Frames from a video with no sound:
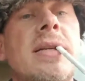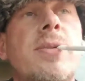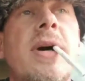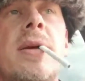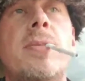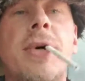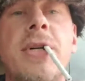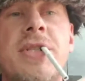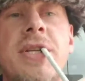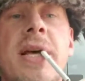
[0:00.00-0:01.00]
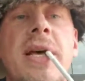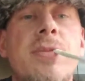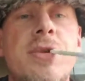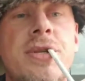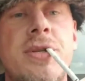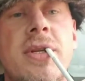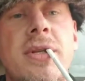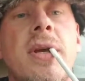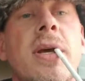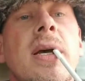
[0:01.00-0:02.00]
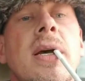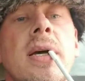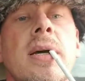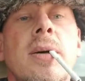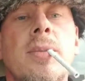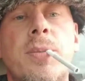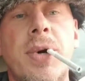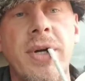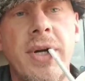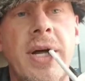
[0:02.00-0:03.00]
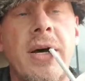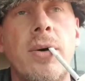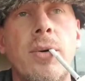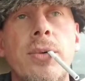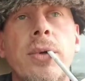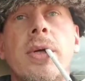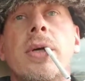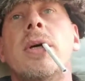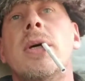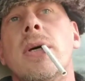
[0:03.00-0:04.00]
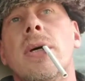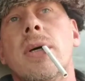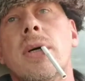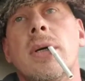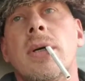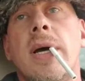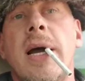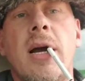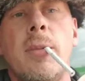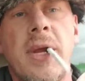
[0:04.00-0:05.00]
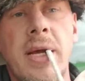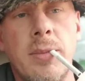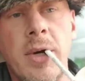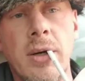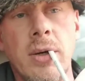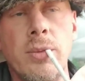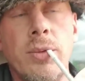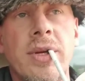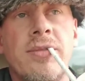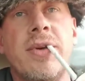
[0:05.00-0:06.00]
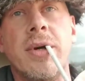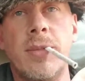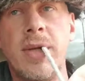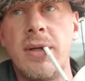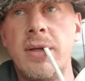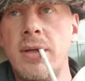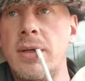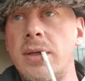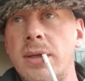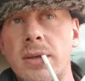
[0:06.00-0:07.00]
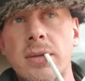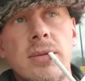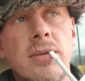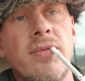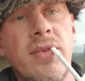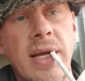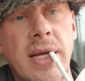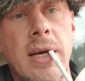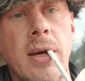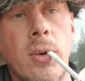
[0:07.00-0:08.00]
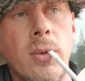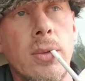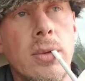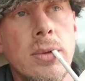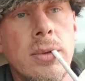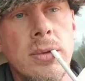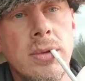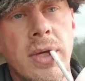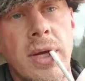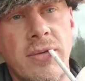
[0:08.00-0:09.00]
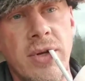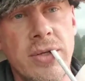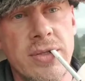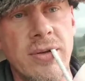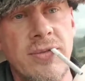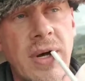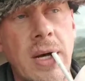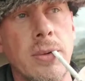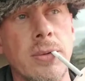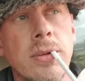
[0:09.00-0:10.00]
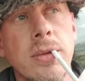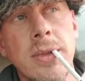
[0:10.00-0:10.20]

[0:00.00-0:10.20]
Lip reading: That's why you put your damn put it on airplane mode when you're filming video. If you're using a phone.